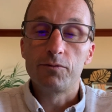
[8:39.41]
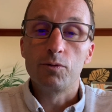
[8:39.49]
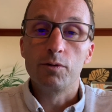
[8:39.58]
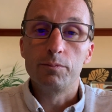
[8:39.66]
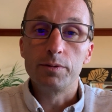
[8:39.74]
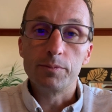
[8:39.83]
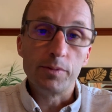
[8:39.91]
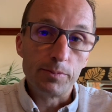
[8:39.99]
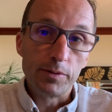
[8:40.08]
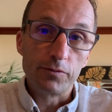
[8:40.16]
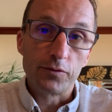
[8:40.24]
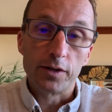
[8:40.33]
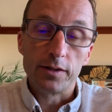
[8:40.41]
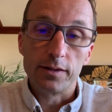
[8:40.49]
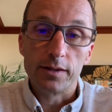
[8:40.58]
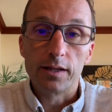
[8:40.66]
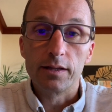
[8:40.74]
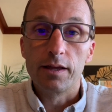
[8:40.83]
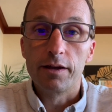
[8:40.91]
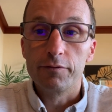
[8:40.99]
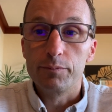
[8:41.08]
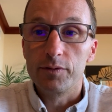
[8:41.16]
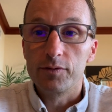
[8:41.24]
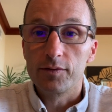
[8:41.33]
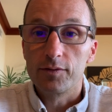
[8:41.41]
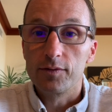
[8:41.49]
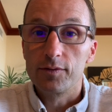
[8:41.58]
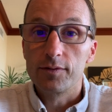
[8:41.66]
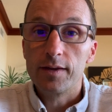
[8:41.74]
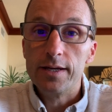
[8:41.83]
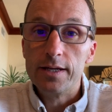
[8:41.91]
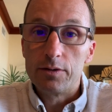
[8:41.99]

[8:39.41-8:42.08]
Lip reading: for PPP funding that a lot of businesses